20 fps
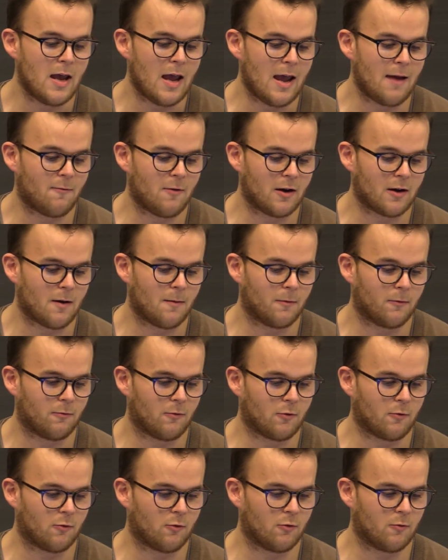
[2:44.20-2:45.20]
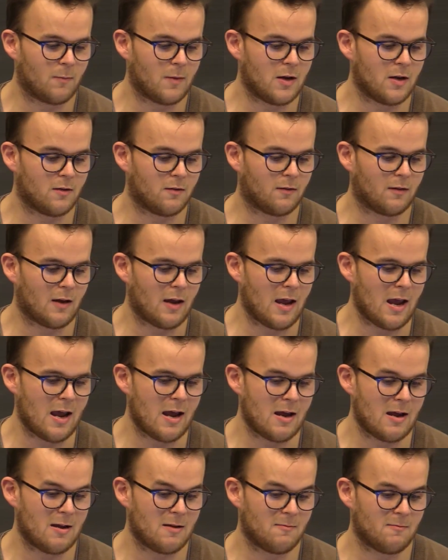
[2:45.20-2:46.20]
and when it comes to recruitment.
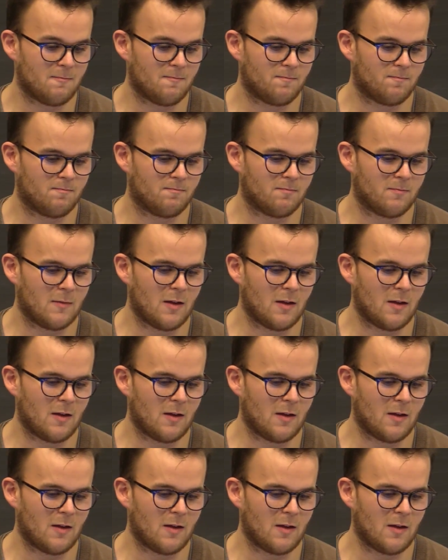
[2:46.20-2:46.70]
And